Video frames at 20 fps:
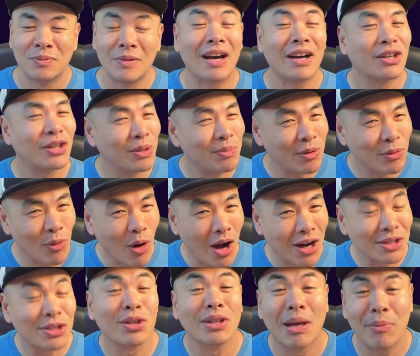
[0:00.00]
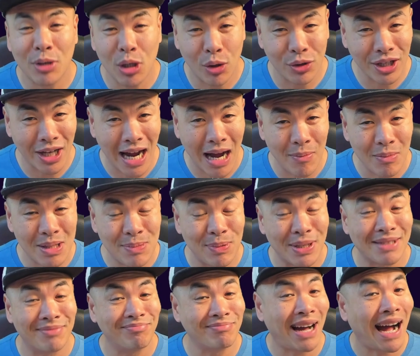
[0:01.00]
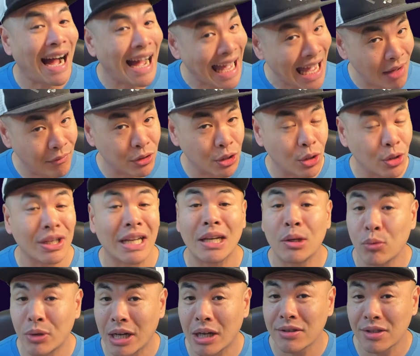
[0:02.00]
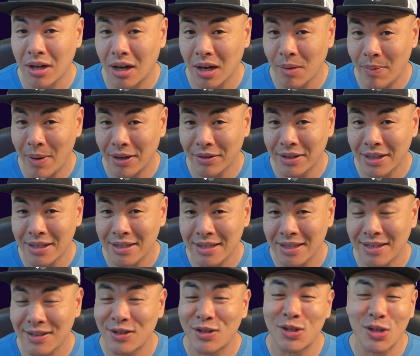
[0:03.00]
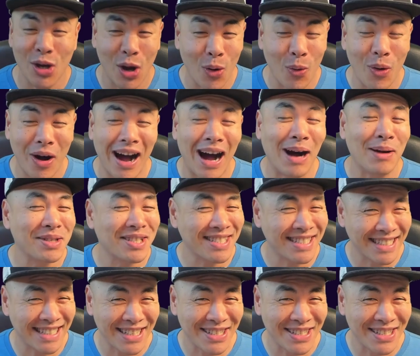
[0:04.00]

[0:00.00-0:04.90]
Now, I could be wrong, so let me know in the comments, but I haven't heard anyone else talk about this, so I'm just gonna